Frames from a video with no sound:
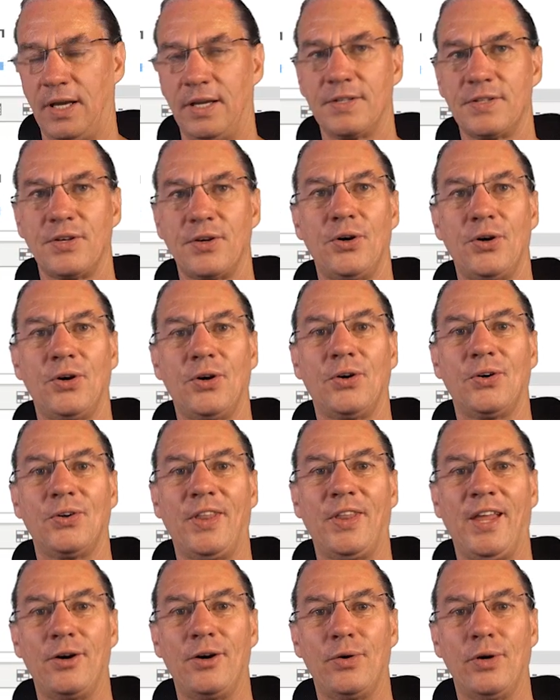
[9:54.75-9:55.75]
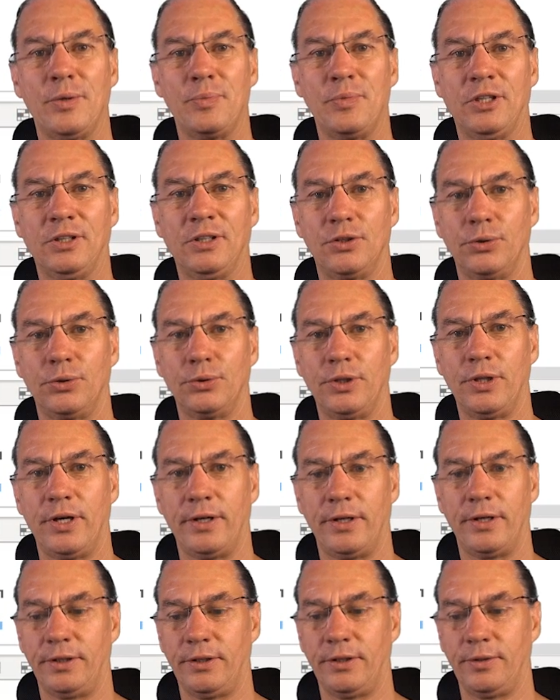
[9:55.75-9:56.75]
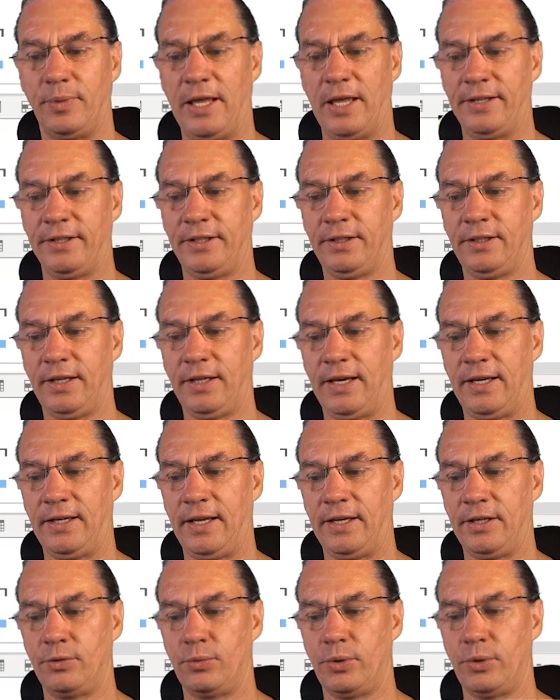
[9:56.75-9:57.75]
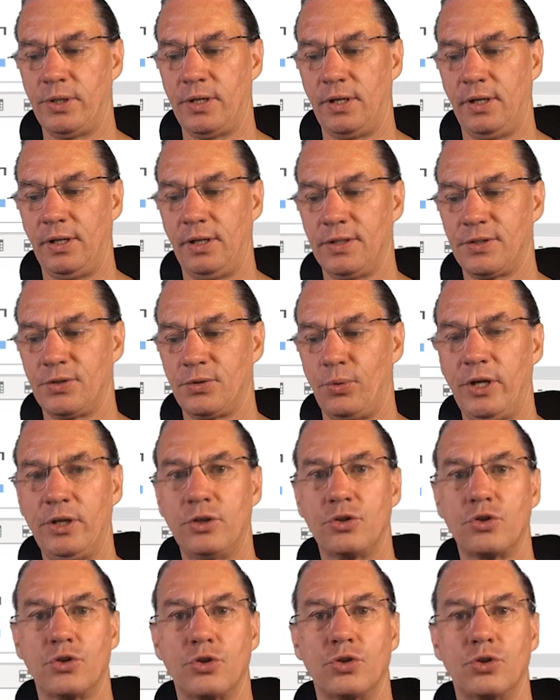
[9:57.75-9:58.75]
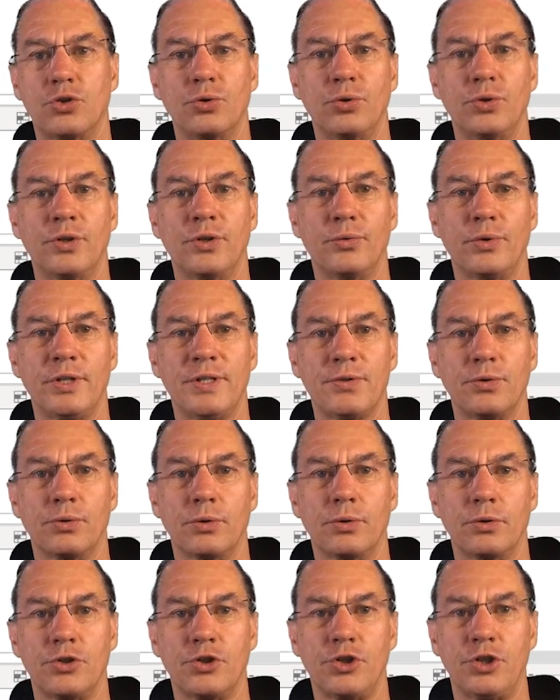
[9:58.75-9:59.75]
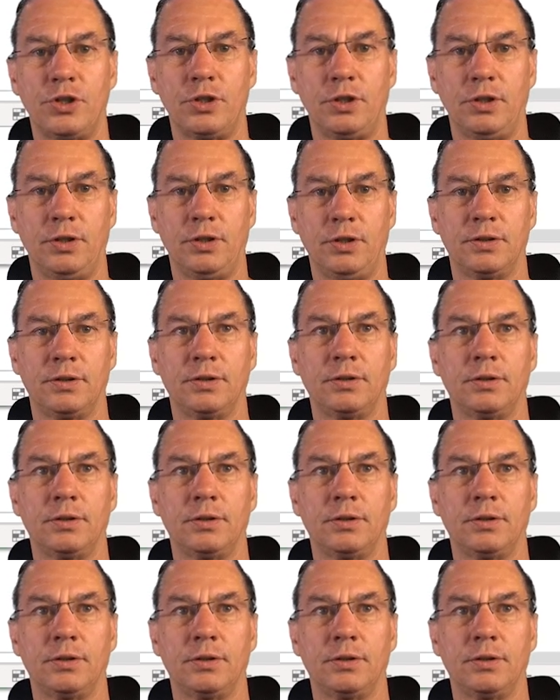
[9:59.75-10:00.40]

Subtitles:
So now I'm into the planning and I will switch to the resource sheet.